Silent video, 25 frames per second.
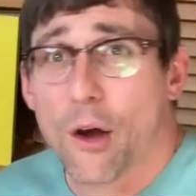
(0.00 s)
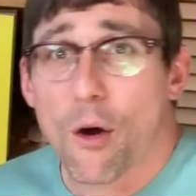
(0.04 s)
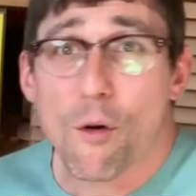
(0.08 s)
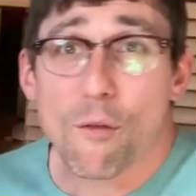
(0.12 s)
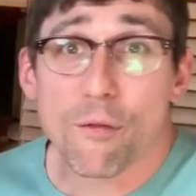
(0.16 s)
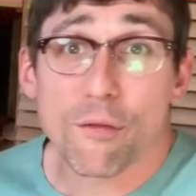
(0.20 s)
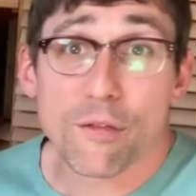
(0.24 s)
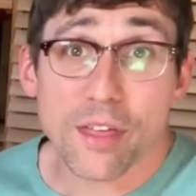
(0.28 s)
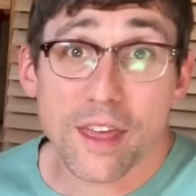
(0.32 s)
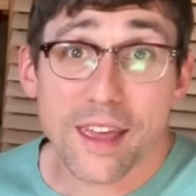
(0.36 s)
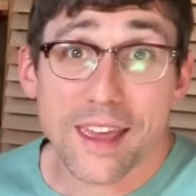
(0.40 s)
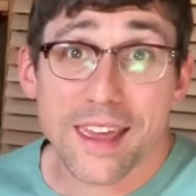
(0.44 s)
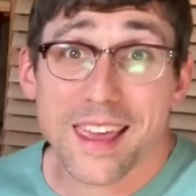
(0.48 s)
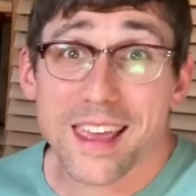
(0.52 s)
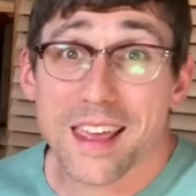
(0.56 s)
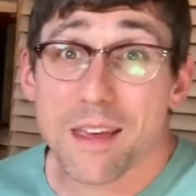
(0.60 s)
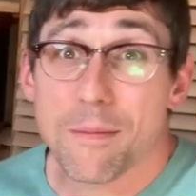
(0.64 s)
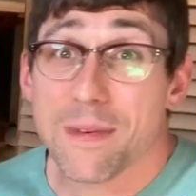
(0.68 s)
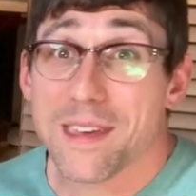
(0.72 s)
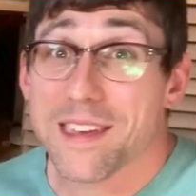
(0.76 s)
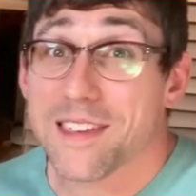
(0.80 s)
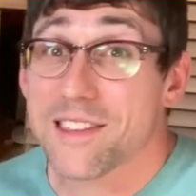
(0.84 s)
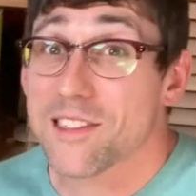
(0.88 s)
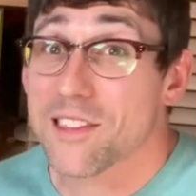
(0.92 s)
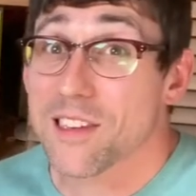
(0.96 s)
of the
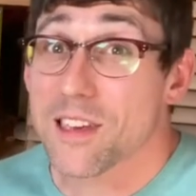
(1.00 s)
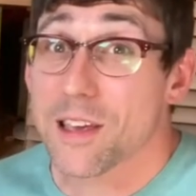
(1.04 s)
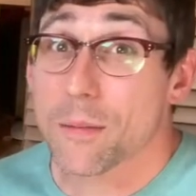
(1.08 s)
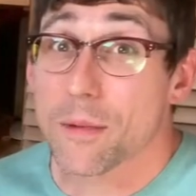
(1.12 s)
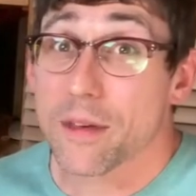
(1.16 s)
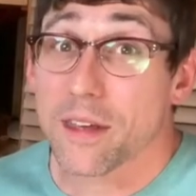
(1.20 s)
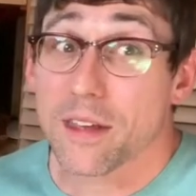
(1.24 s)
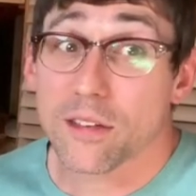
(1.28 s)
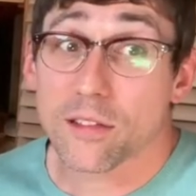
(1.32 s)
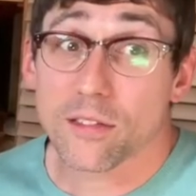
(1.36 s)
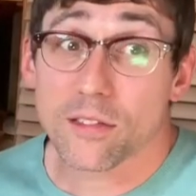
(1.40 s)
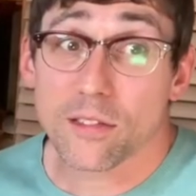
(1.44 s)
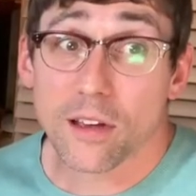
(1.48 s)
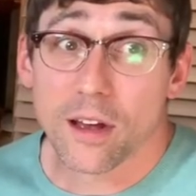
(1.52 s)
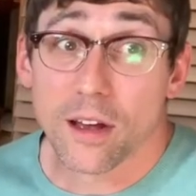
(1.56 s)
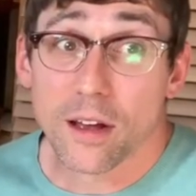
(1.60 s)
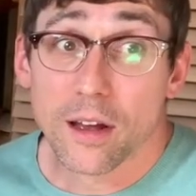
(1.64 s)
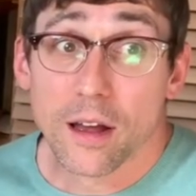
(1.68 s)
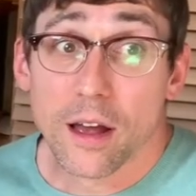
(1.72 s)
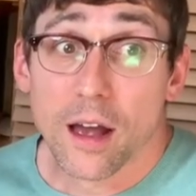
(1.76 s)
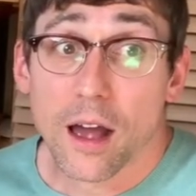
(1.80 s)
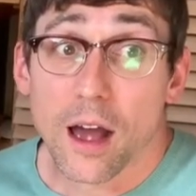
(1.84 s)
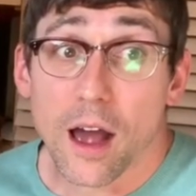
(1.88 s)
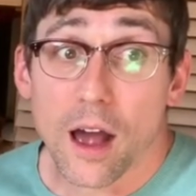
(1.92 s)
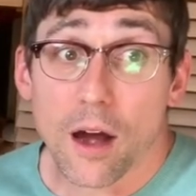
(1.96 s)
Heebie-Jeebies,
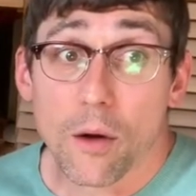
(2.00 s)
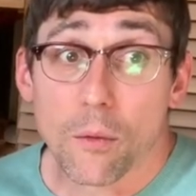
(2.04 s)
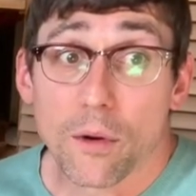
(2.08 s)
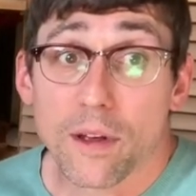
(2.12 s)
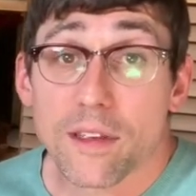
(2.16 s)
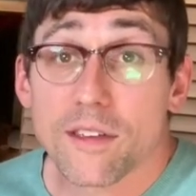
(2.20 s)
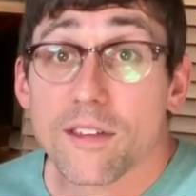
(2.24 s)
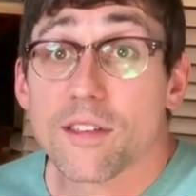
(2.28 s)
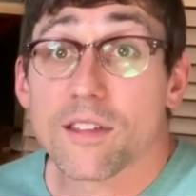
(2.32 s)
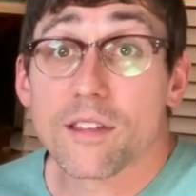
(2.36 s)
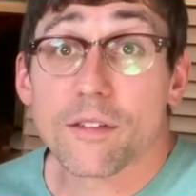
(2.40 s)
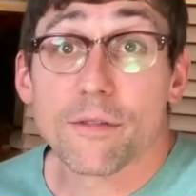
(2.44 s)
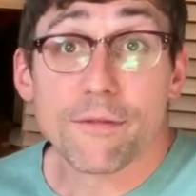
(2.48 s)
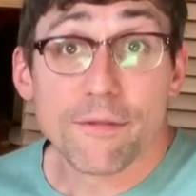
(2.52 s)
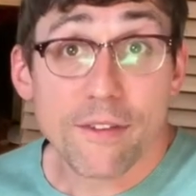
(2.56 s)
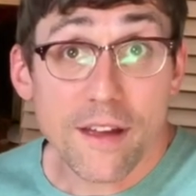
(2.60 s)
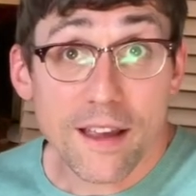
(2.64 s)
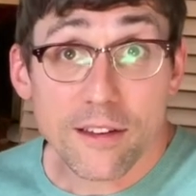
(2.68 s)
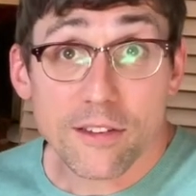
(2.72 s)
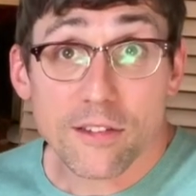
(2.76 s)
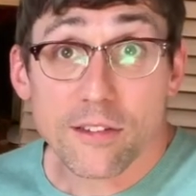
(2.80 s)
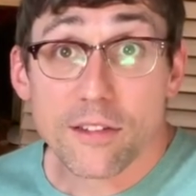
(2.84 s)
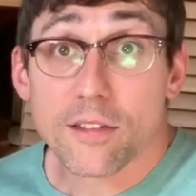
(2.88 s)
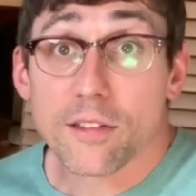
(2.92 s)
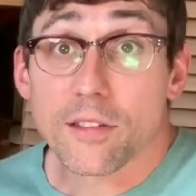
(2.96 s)
which is a
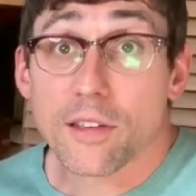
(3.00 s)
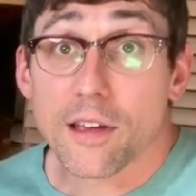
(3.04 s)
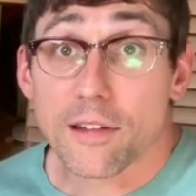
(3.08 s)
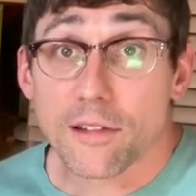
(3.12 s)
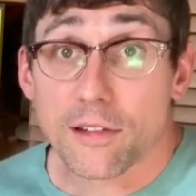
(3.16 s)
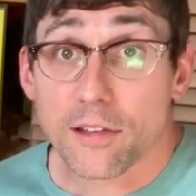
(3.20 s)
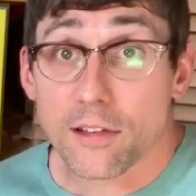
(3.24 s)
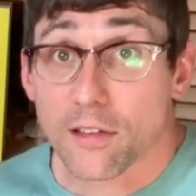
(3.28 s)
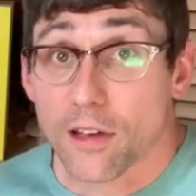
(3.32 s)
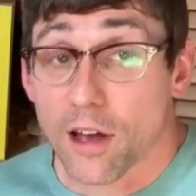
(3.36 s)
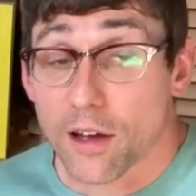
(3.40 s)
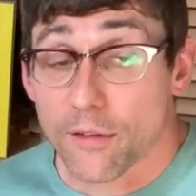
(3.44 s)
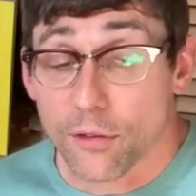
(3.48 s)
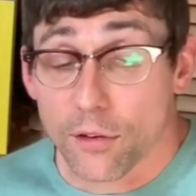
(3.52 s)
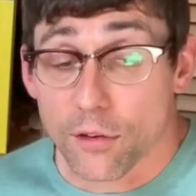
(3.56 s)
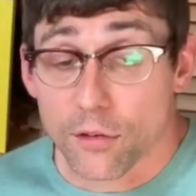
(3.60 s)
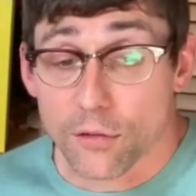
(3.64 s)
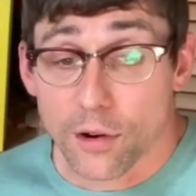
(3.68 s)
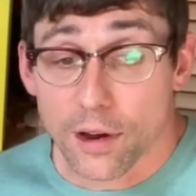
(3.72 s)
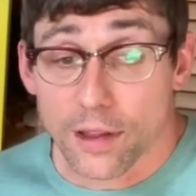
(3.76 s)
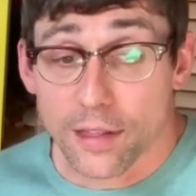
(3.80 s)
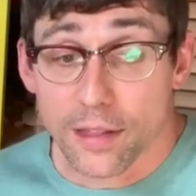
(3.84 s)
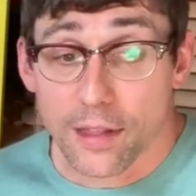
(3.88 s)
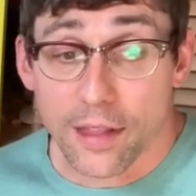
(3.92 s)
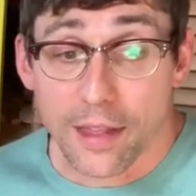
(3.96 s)
fiction series I've just
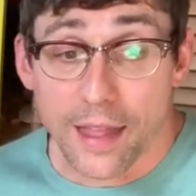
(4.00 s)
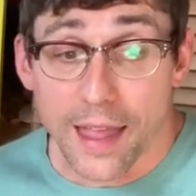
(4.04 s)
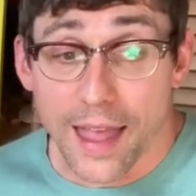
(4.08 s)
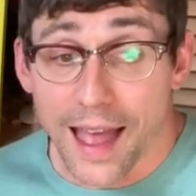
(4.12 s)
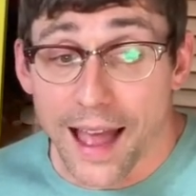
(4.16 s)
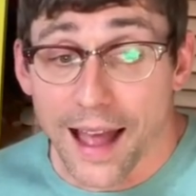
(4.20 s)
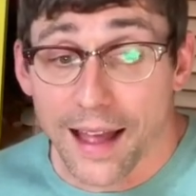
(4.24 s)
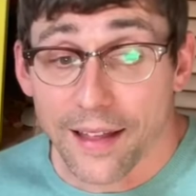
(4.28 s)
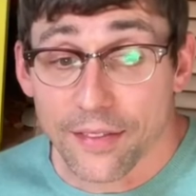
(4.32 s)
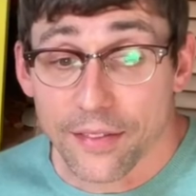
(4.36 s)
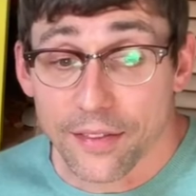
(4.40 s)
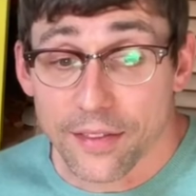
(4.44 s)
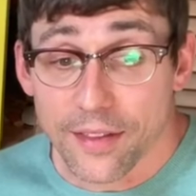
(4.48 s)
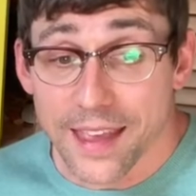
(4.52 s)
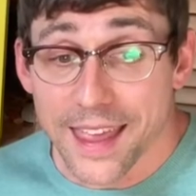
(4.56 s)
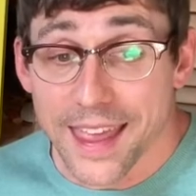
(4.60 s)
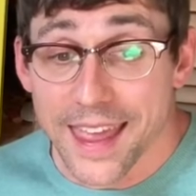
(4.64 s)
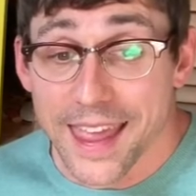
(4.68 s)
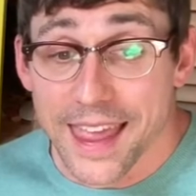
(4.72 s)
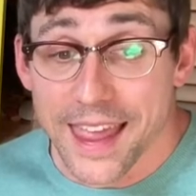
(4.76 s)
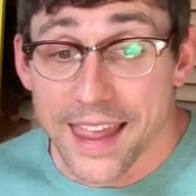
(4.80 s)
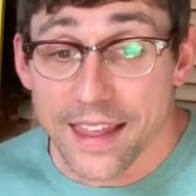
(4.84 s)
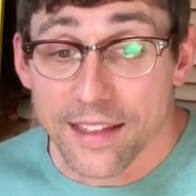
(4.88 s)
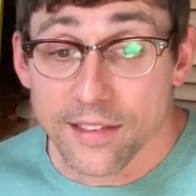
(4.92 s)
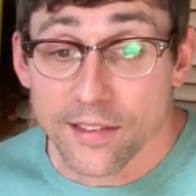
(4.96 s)
written. And
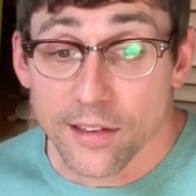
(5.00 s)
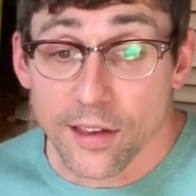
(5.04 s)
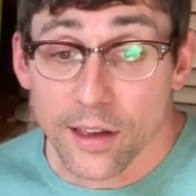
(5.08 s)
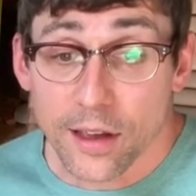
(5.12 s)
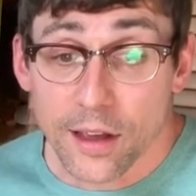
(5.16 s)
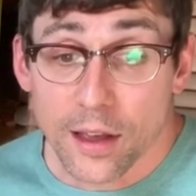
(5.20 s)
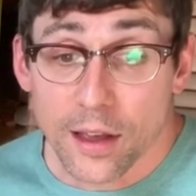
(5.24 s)
it's